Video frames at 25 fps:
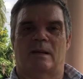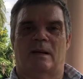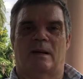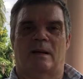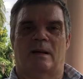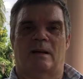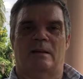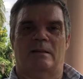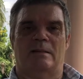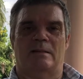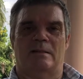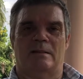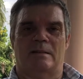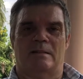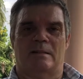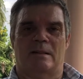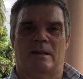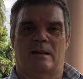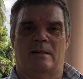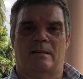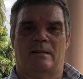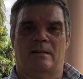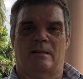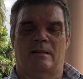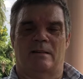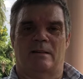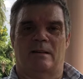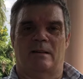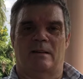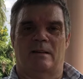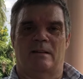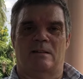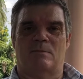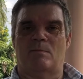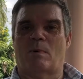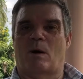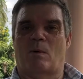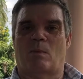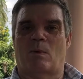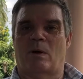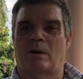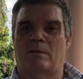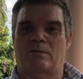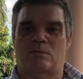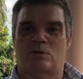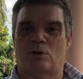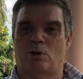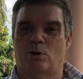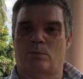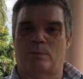and he said my
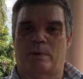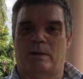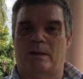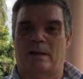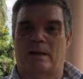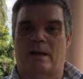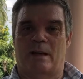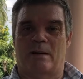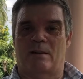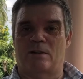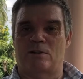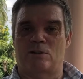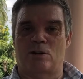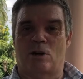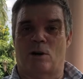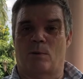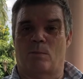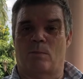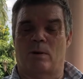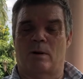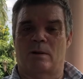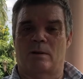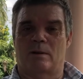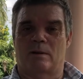wife told me to get a job.